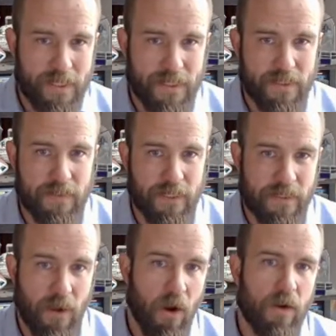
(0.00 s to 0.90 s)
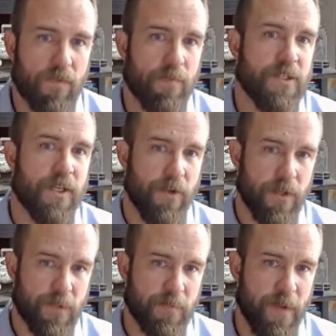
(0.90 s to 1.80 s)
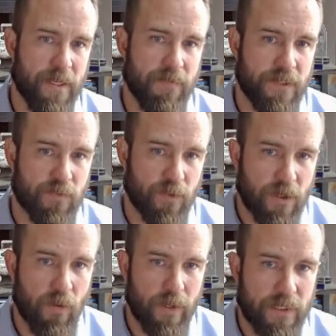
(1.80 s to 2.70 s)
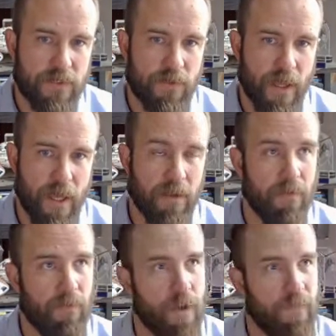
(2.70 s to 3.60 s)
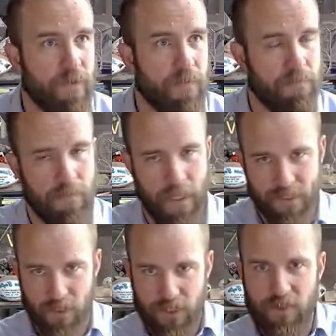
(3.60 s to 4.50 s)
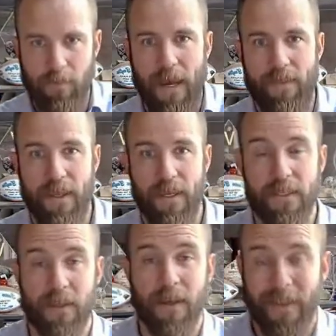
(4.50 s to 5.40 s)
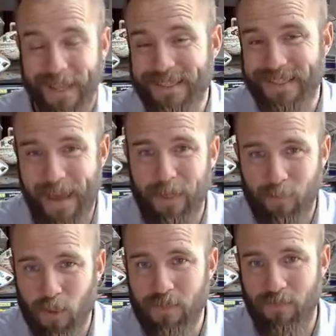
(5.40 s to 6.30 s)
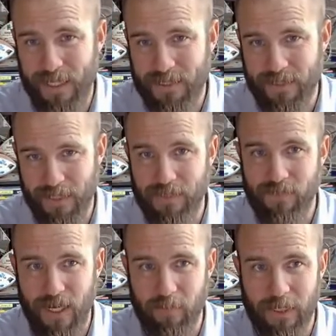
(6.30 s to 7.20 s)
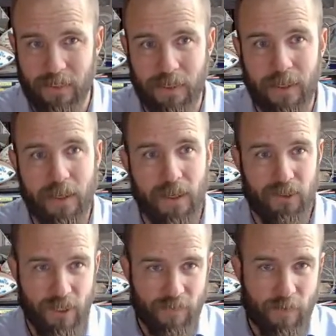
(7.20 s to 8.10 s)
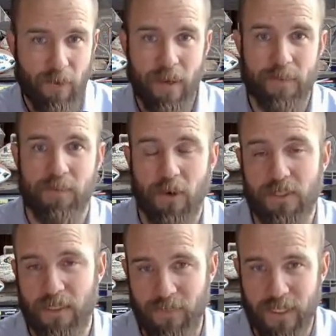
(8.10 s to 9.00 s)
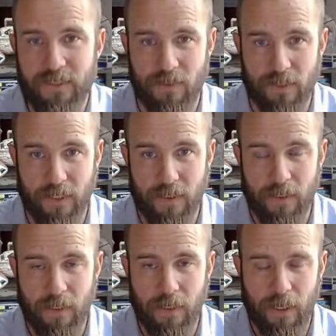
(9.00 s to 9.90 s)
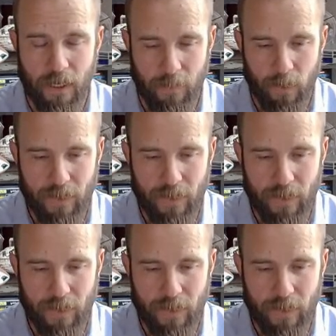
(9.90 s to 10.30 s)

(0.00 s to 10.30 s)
for us, that's hard from a security perspective, because we're going to then, whatever escalation path that is, that's that many more devices in the environment. Jennifer brought up smart TVs earlier.